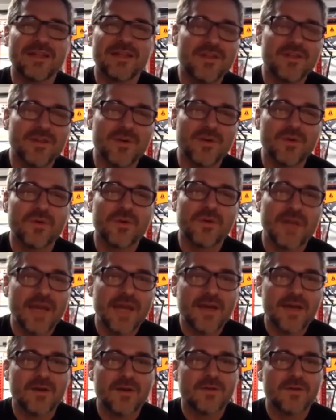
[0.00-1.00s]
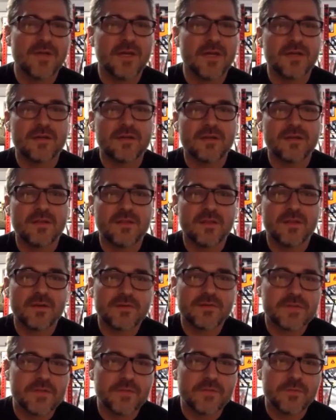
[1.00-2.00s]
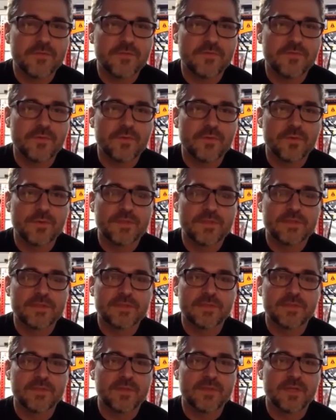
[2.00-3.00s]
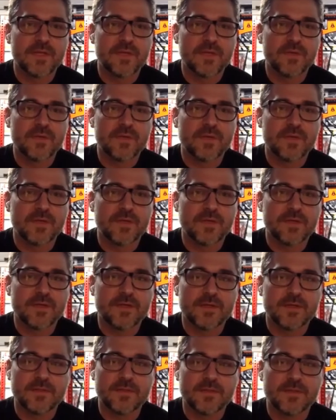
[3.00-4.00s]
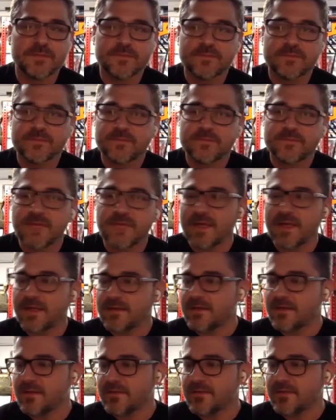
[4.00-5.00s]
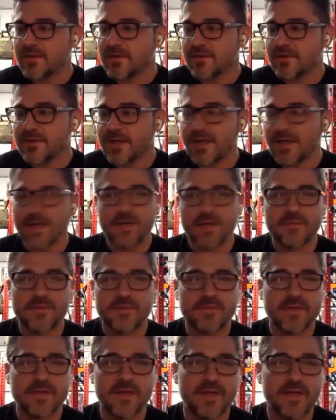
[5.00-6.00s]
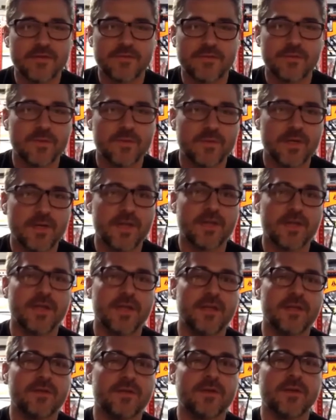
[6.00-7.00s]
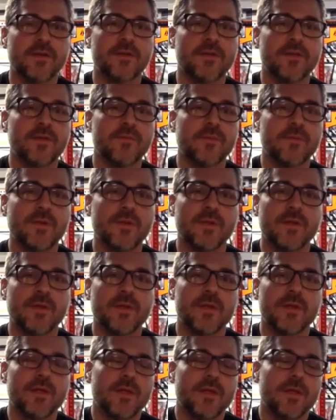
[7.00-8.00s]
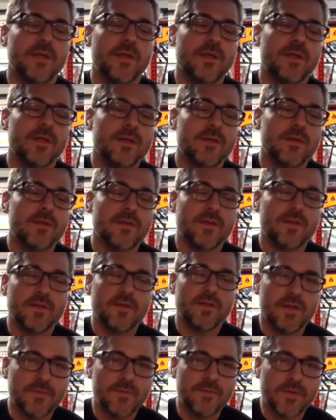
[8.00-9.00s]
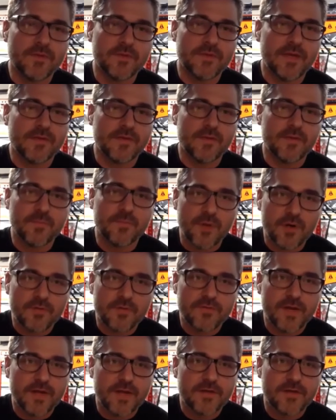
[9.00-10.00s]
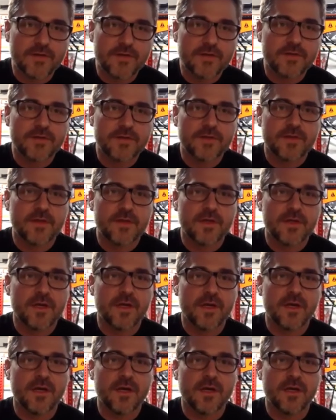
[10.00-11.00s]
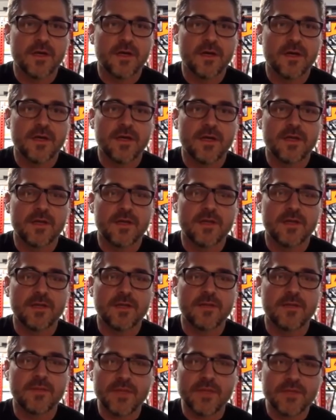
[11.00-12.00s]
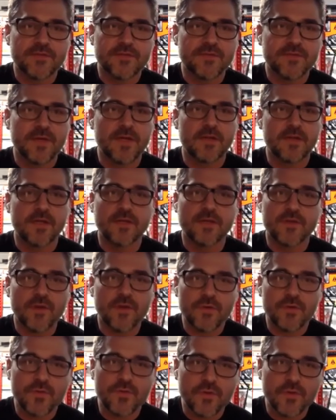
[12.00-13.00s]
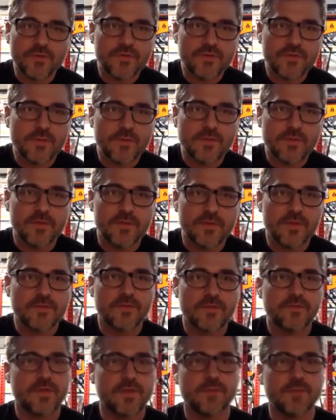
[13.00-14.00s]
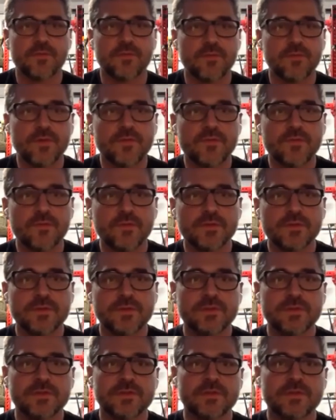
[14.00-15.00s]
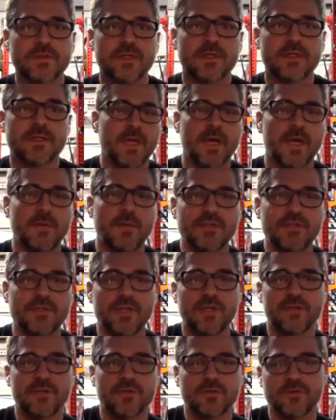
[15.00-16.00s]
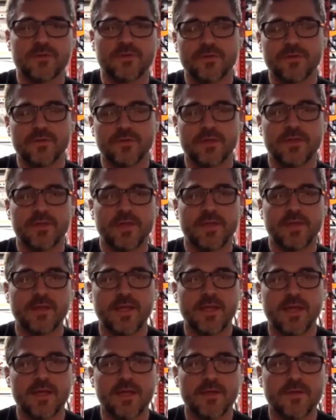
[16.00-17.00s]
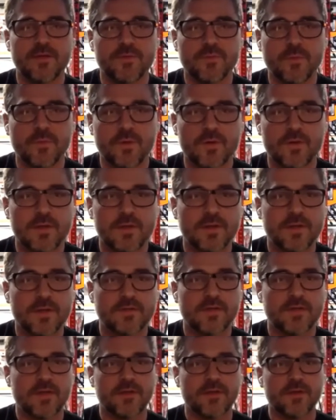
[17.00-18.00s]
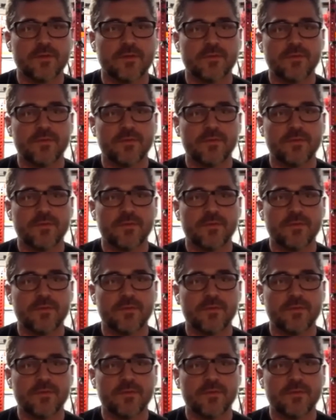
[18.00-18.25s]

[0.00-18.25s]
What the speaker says: you know, now, like, there's never before been something like what I hate to keep talking about Adam. He's not, I swear we're not dating or anything, but he built out the bar finder and like the bench finder, like those type of things, those type of resources. Yeah, I mean, Jake, you're in that line of work. Like, that's kind of